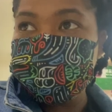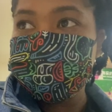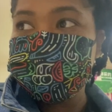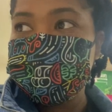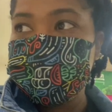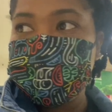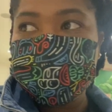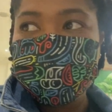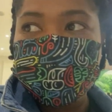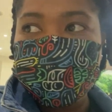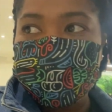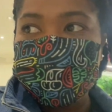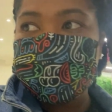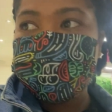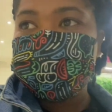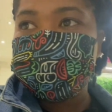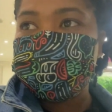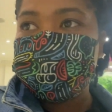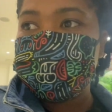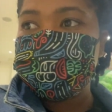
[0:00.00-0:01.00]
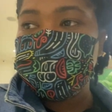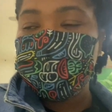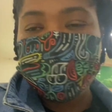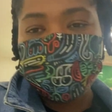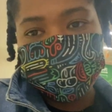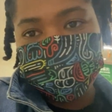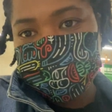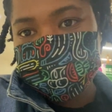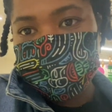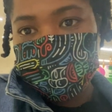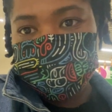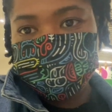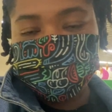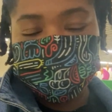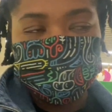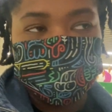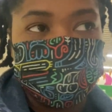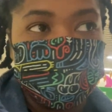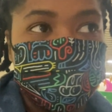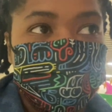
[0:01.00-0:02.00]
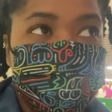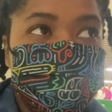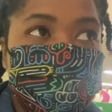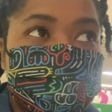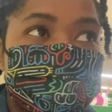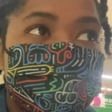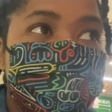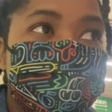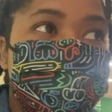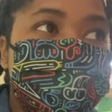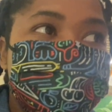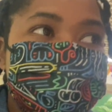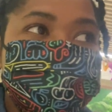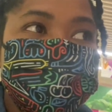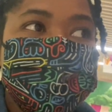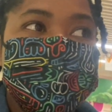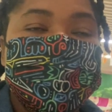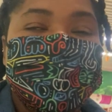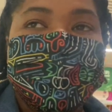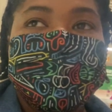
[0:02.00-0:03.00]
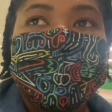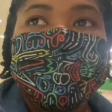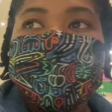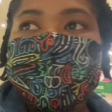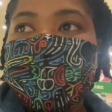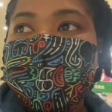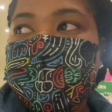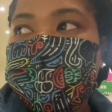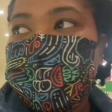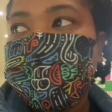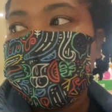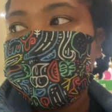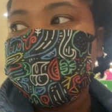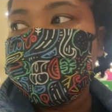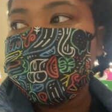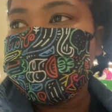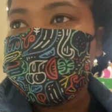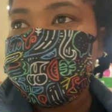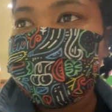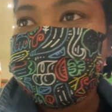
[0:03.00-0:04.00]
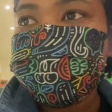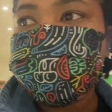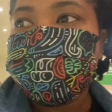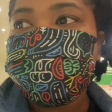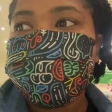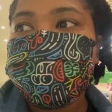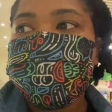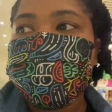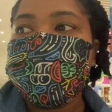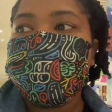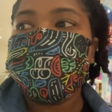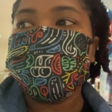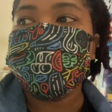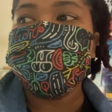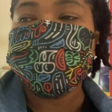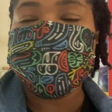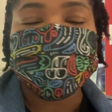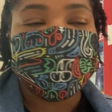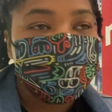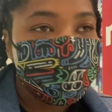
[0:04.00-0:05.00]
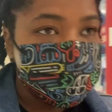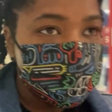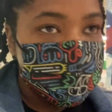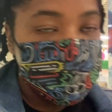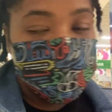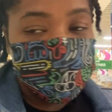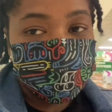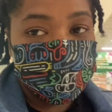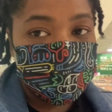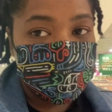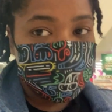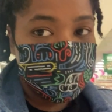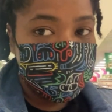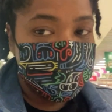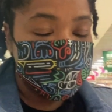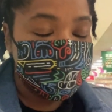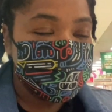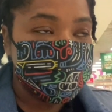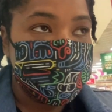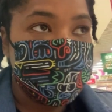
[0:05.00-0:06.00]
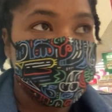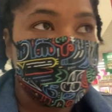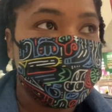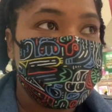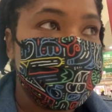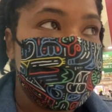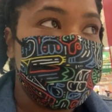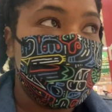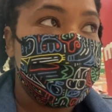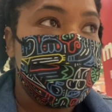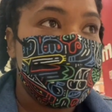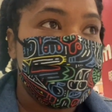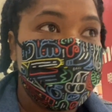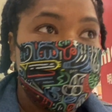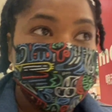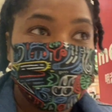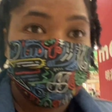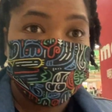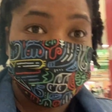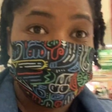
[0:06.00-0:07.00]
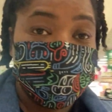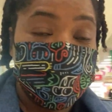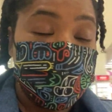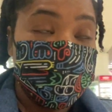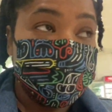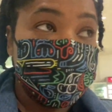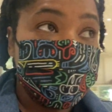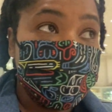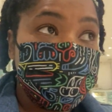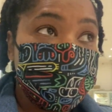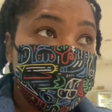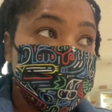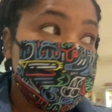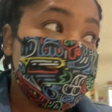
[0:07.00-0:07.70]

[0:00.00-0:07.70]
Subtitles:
because all the signs are still in Chinese and there's a lot more Chinese products than there are Western products,